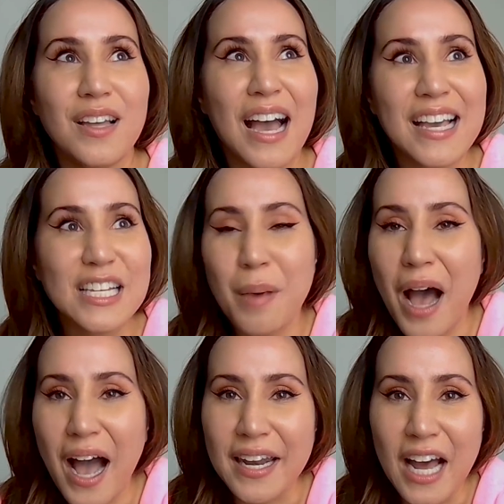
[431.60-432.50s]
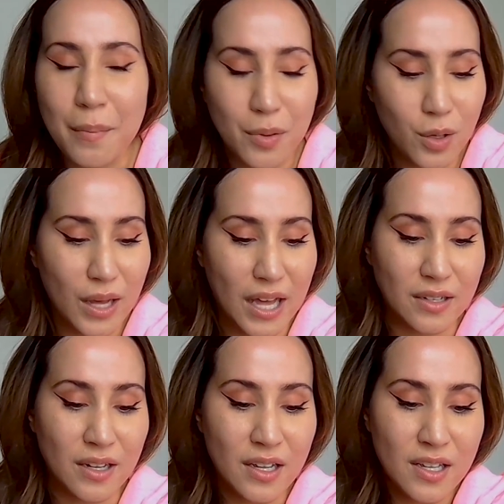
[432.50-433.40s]
I guess, pineapple
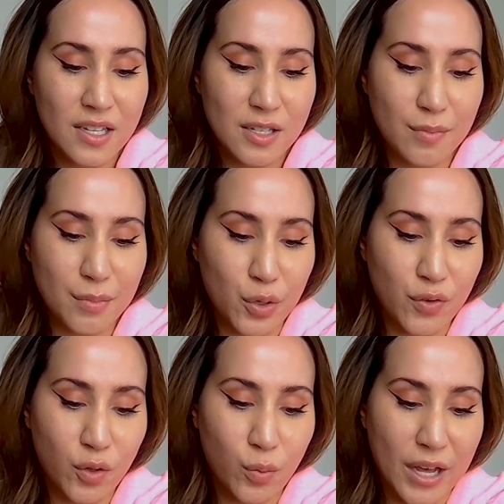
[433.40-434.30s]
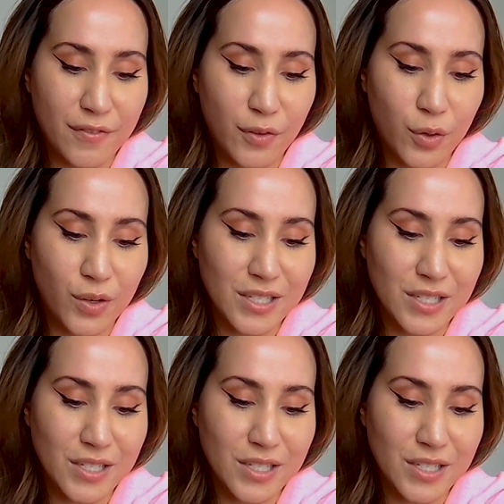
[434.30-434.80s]
and some beautiful white florals.